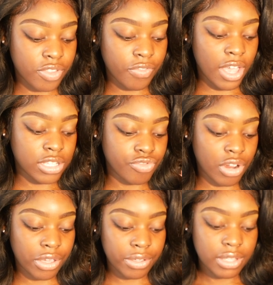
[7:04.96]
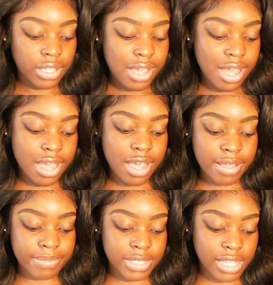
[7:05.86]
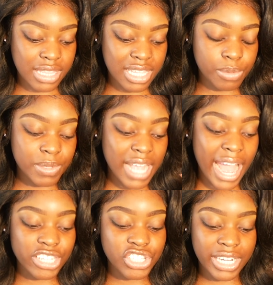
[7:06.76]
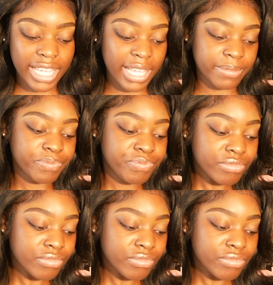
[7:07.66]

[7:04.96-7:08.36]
first row. So this was actually